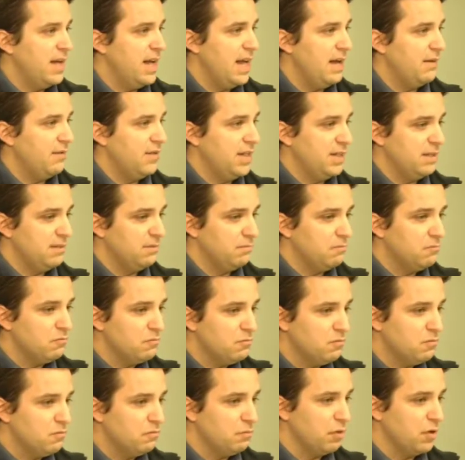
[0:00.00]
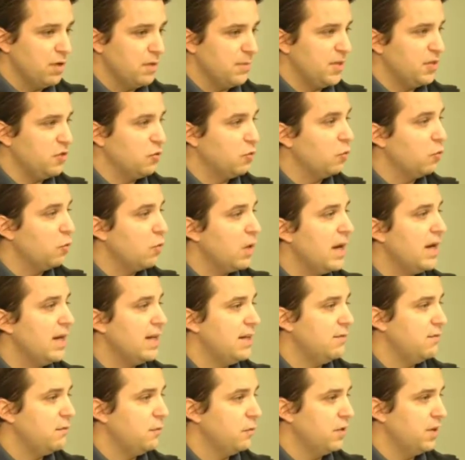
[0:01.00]
having it pretty much
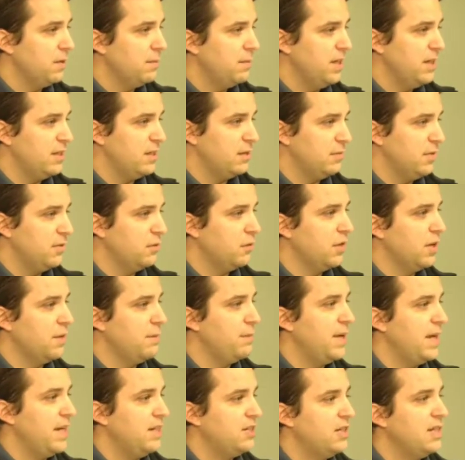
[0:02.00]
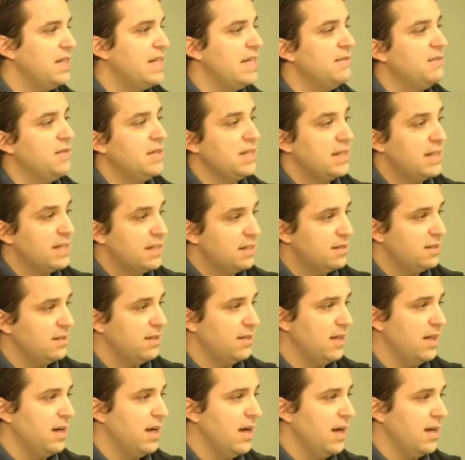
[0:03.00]
ready for the patient before the patient even gets
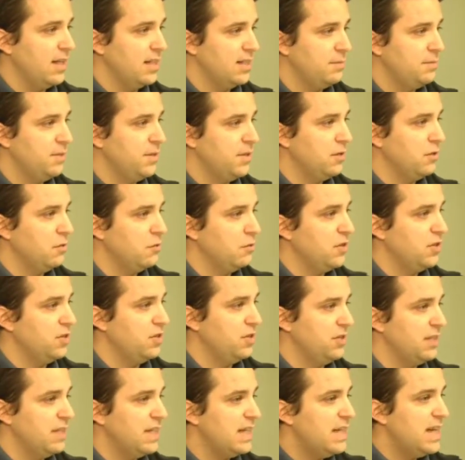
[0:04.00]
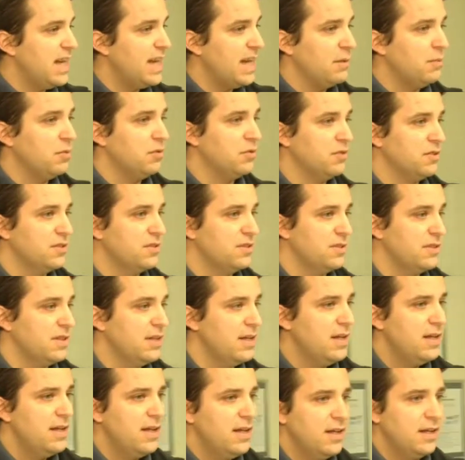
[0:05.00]
to the hospital, which enables